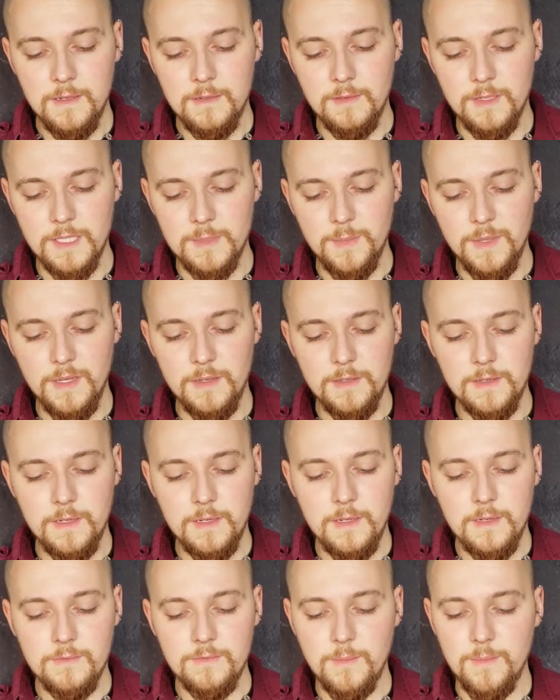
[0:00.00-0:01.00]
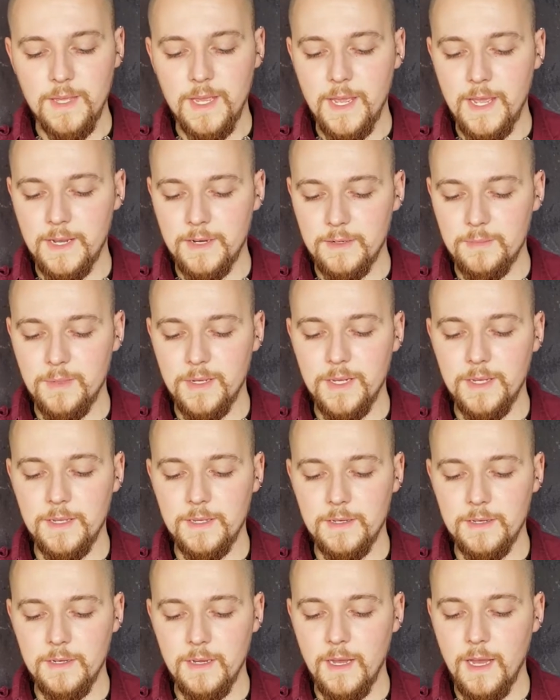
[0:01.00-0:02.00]
We split from the hangar bay.
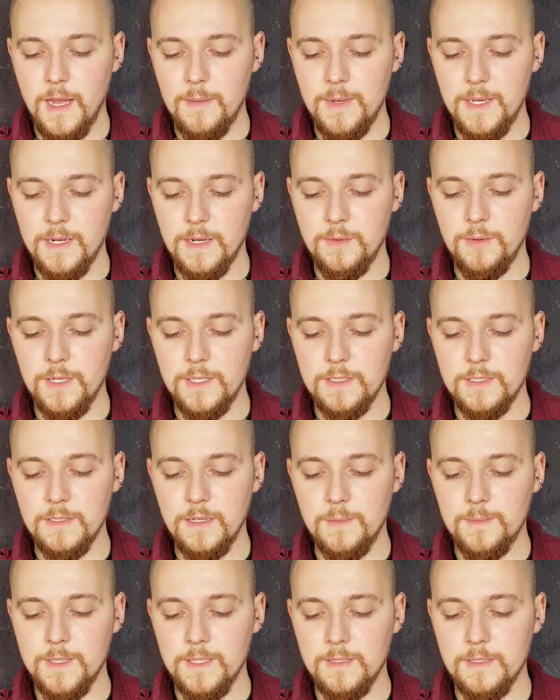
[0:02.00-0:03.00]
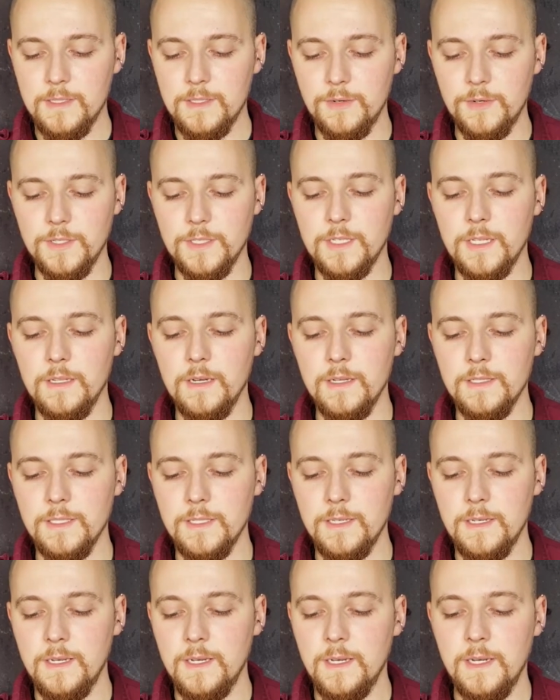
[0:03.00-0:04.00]
I made a quick stop to the storage
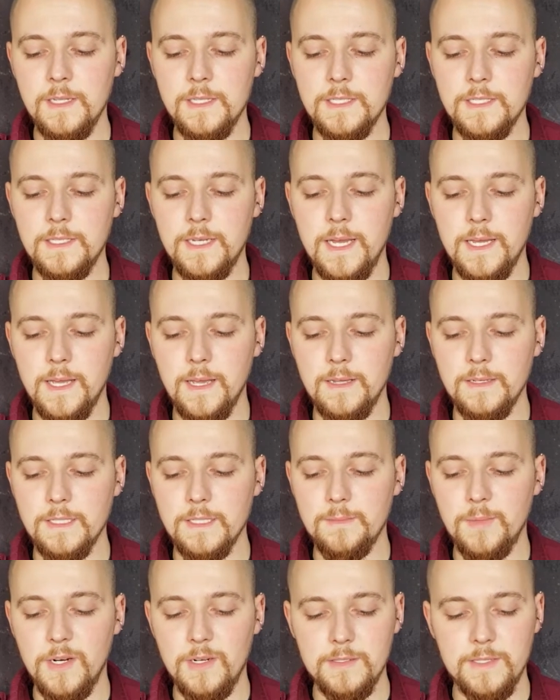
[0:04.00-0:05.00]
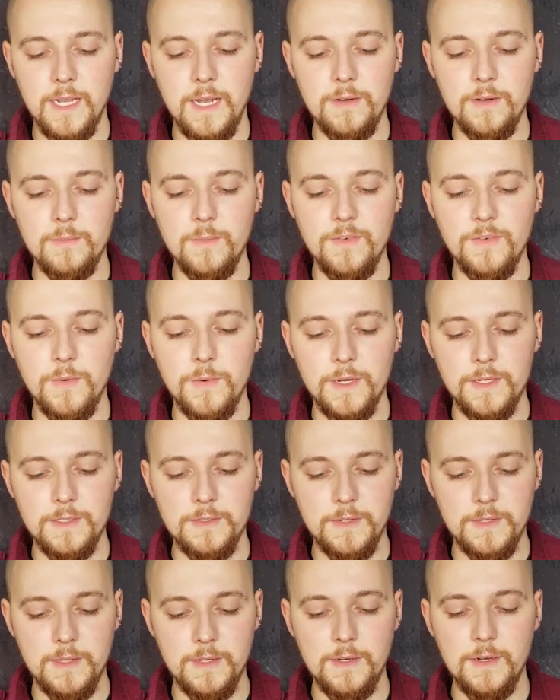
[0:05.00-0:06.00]
closet, snagging a small towel before
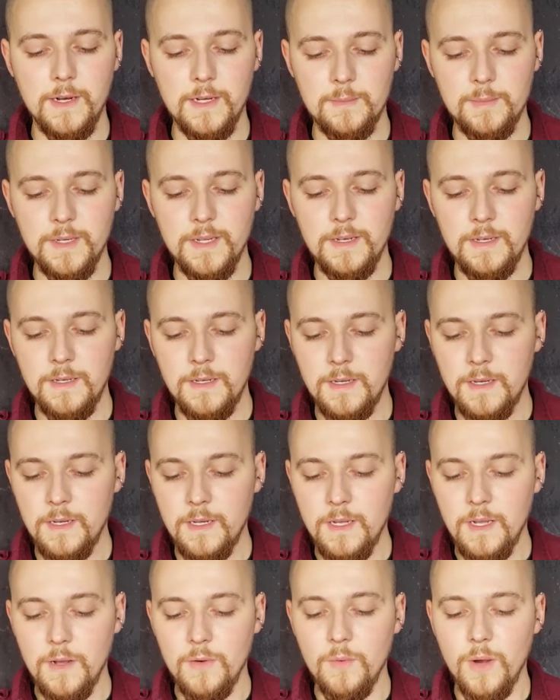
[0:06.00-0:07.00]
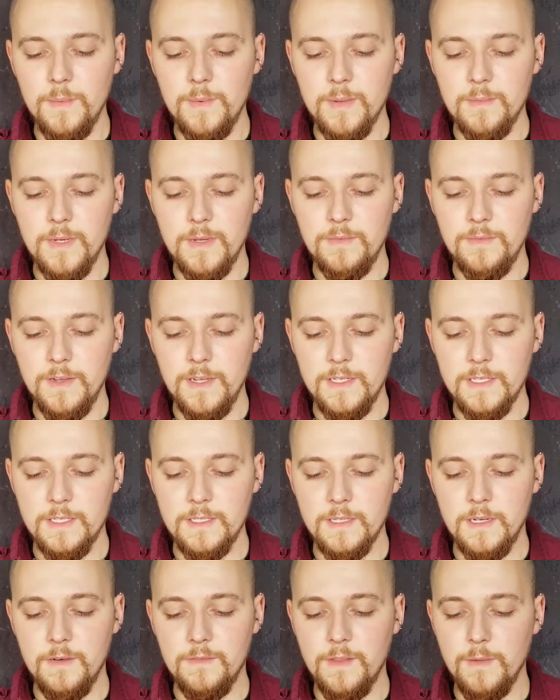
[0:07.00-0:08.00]
entering the cockpit. Wiping my
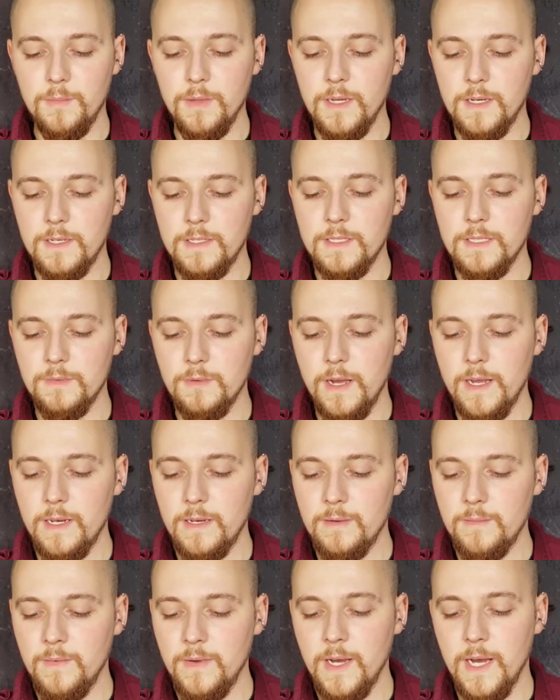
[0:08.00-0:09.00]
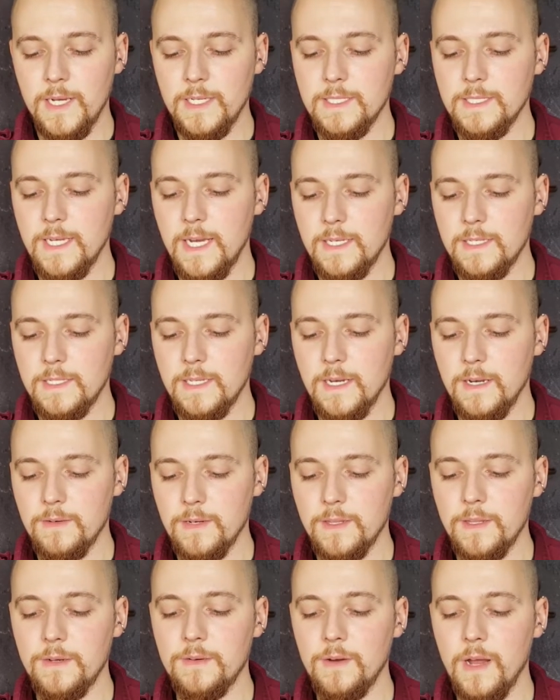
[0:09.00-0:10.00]
face of the blood and sweat, I sat
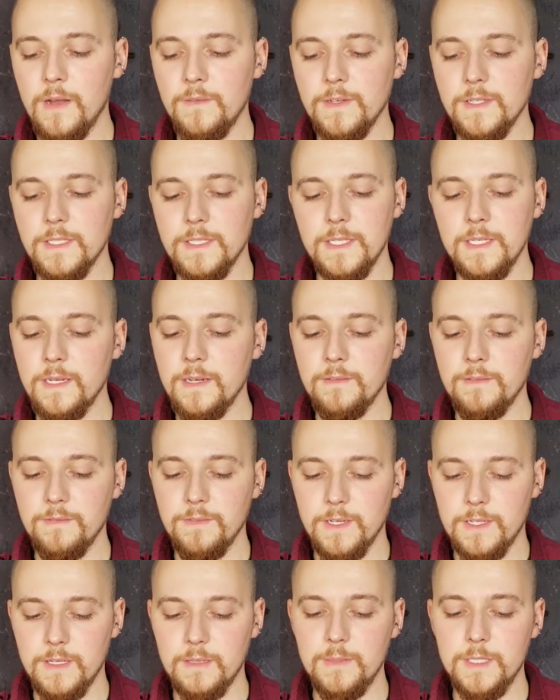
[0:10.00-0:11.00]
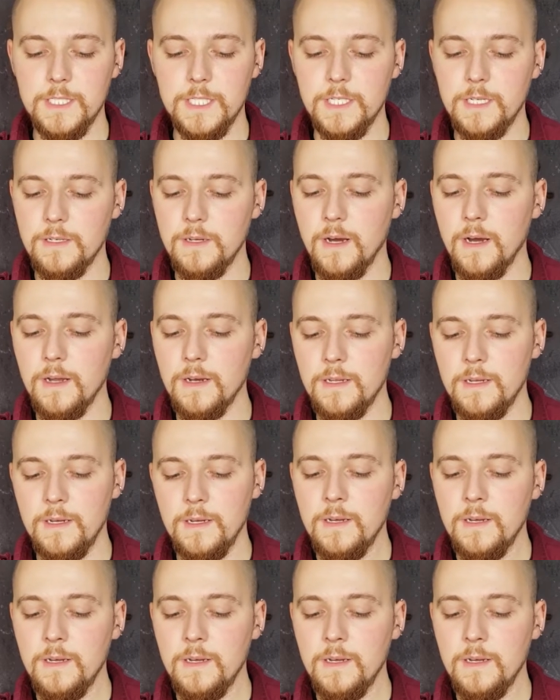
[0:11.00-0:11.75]
down in the driver's seat and flicked the machine on.